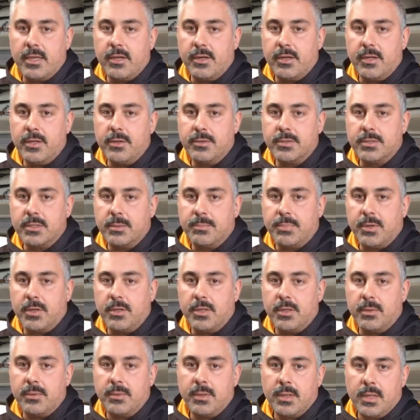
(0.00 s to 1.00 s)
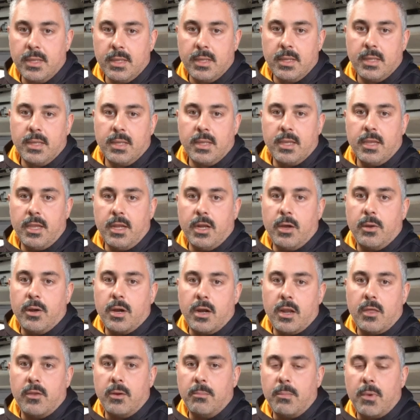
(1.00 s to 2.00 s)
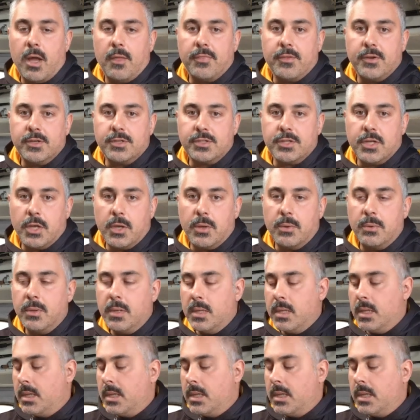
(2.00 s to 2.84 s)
you're used to pulling you know, in another month or so.